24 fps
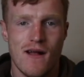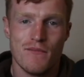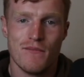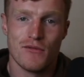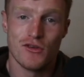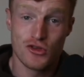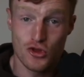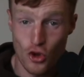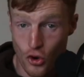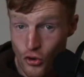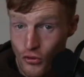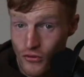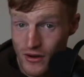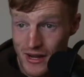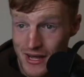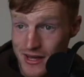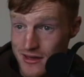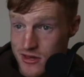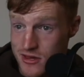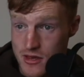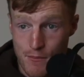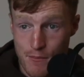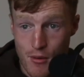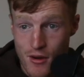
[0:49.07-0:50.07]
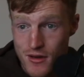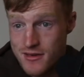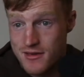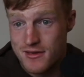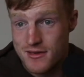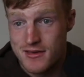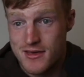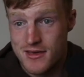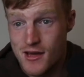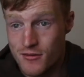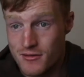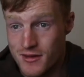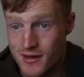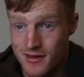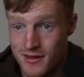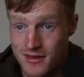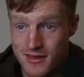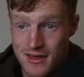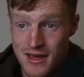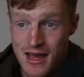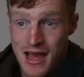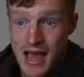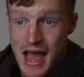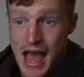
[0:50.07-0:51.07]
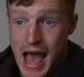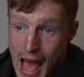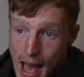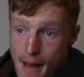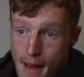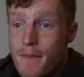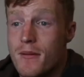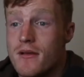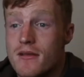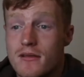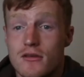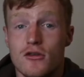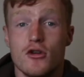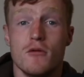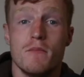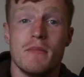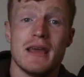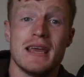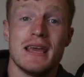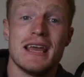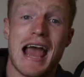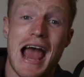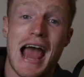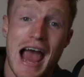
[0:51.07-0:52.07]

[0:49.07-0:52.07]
The story is the Boston Celtics happen to be,